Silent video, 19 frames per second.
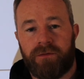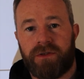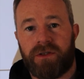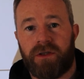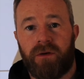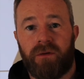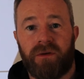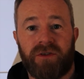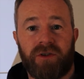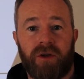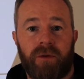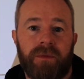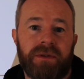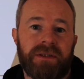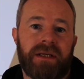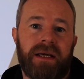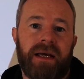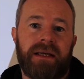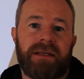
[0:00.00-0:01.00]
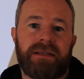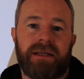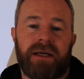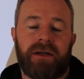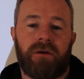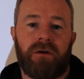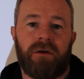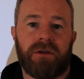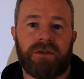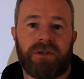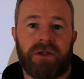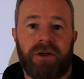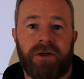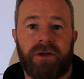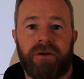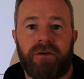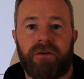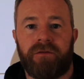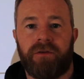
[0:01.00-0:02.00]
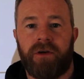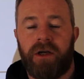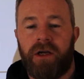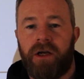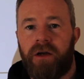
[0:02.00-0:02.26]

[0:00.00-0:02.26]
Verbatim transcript: So in Dublin's case, that alternative